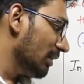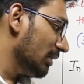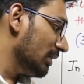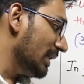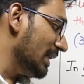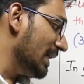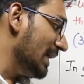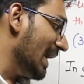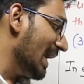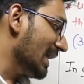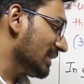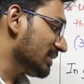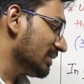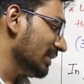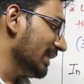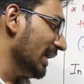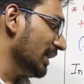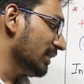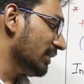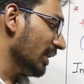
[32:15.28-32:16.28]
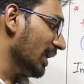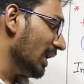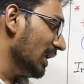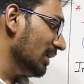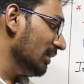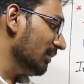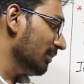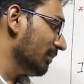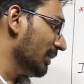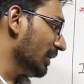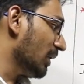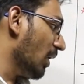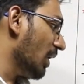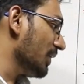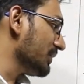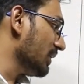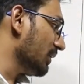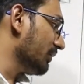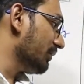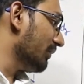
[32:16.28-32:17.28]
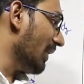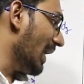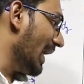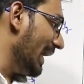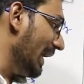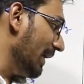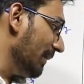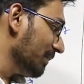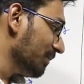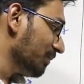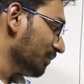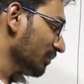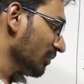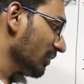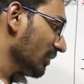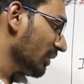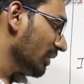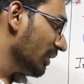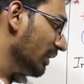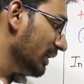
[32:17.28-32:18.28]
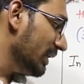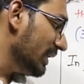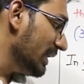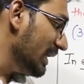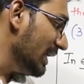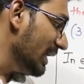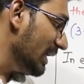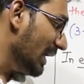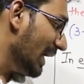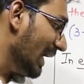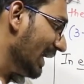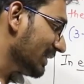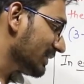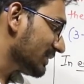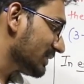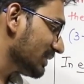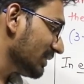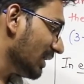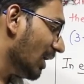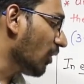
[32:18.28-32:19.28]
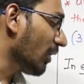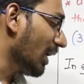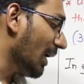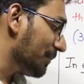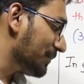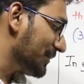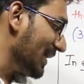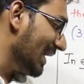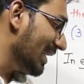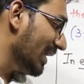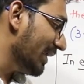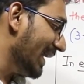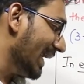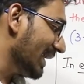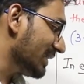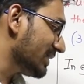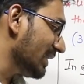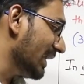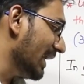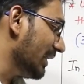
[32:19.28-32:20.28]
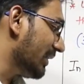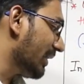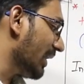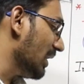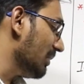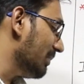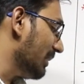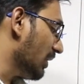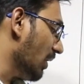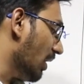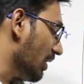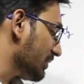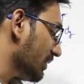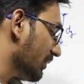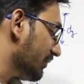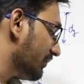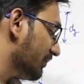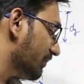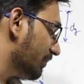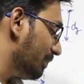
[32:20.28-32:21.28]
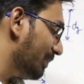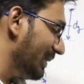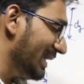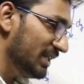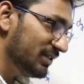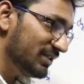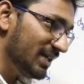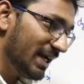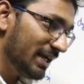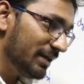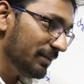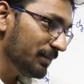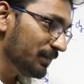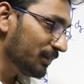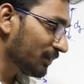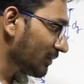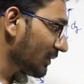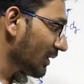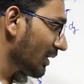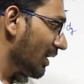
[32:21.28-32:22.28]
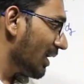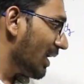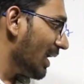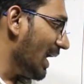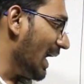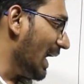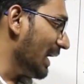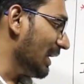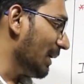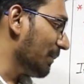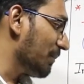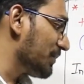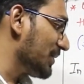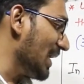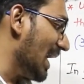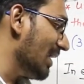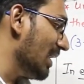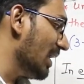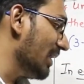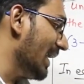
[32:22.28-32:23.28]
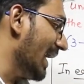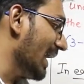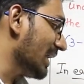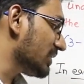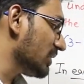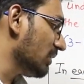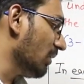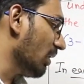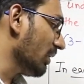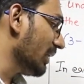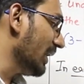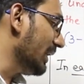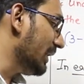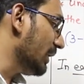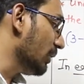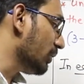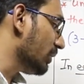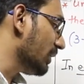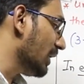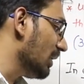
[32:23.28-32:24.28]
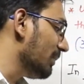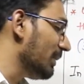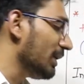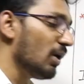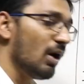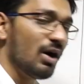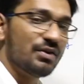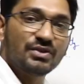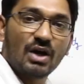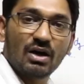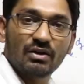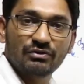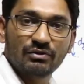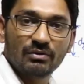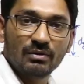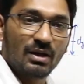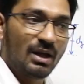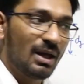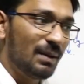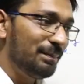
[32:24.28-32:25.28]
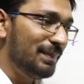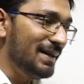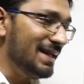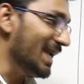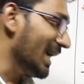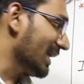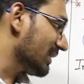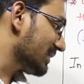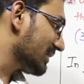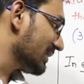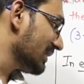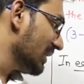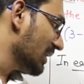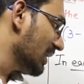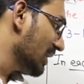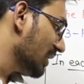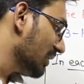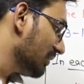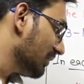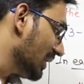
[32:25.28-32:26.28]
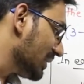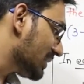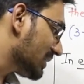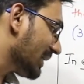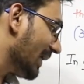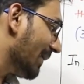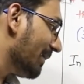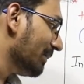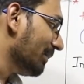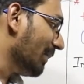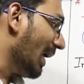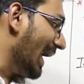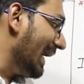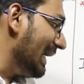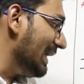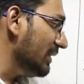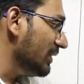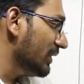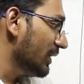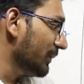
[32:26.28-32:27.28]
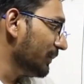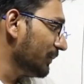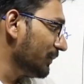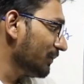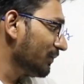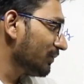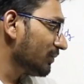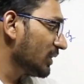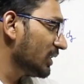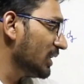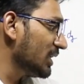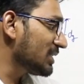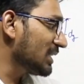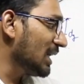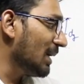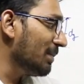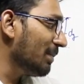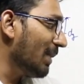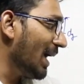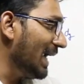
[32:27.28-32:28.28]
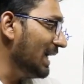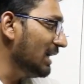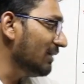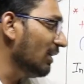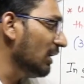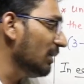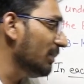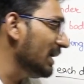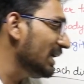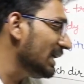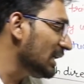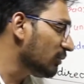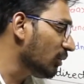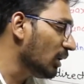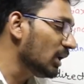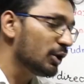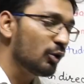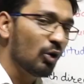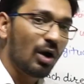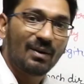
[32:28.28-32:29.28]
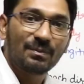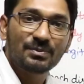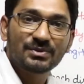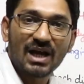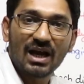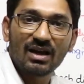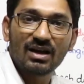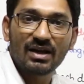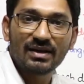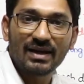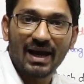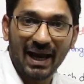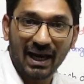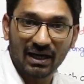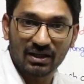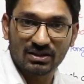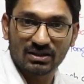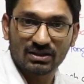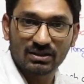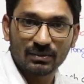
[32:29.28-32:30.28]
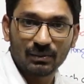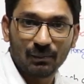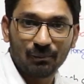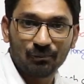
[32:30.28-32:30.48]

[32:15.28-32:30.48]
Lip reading: Ex lateral because of y, Ex or epsilon x lateral because of Pz, and epsilon x longitudinal because of Px. This combined will be equal to epsilon x,